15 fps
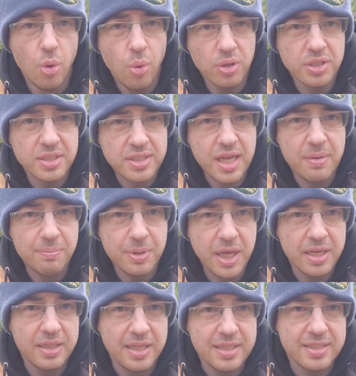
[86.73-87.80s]
Well, to say it
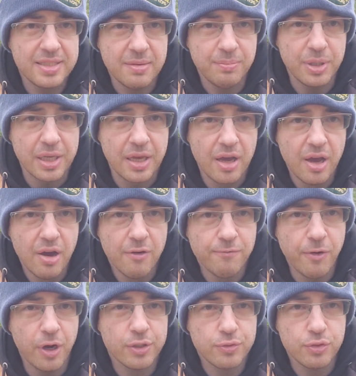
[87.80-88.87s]
plainly and simply,
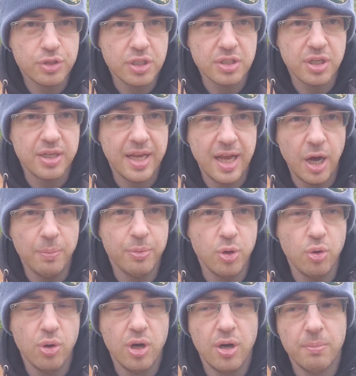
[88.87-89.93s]
phosphorus is going to help
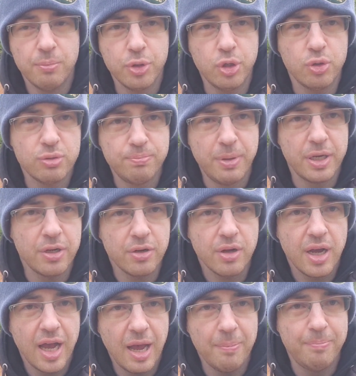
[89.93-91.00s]
you produce bigger
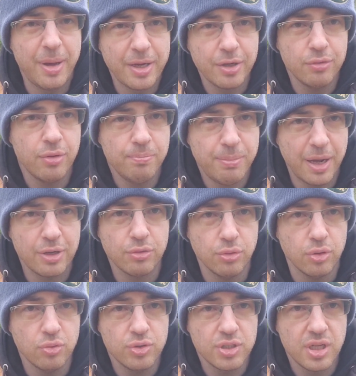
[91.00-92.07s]
and better
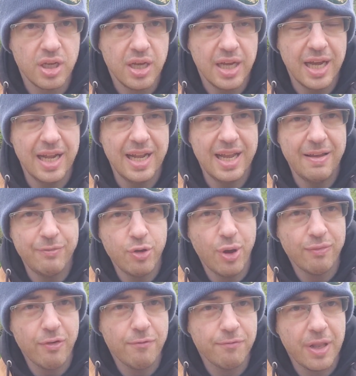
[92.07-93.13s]
roots. If you
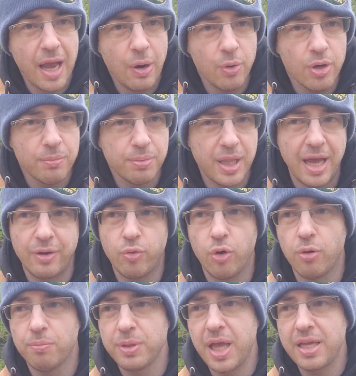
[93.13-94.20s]
have a flowering plant
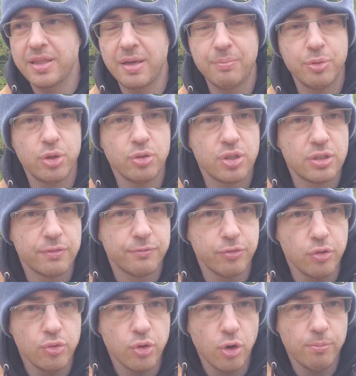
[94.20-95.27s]
or a plant that produces
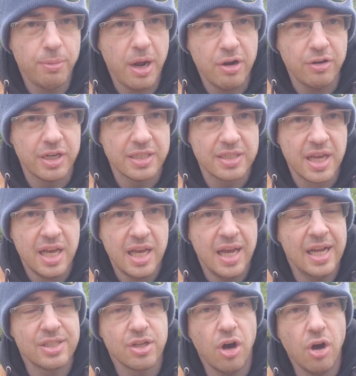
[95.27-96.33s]
fruit or berries,
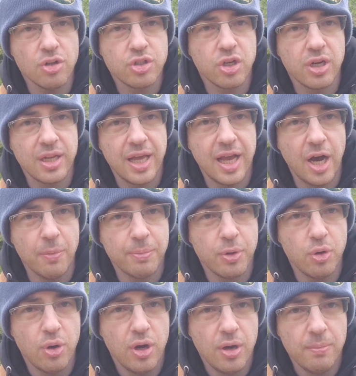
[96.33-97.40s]
it's also going to help
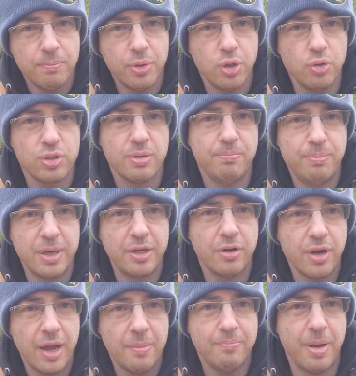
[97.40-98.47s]
you produce
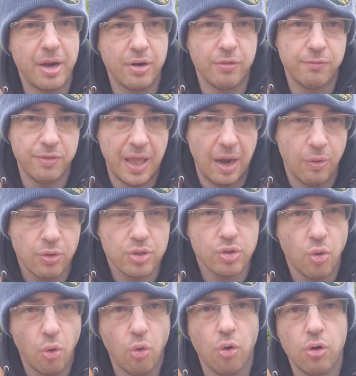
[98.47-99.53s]
bigger and better flowers
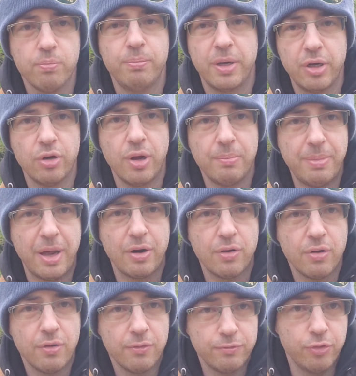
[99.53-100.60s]
or bigger and better
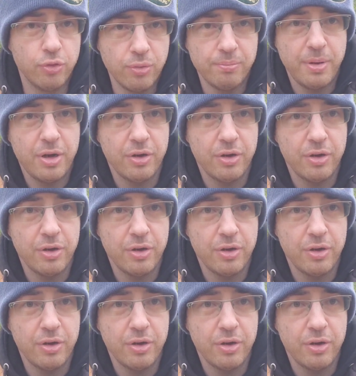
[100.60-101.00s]
fruit and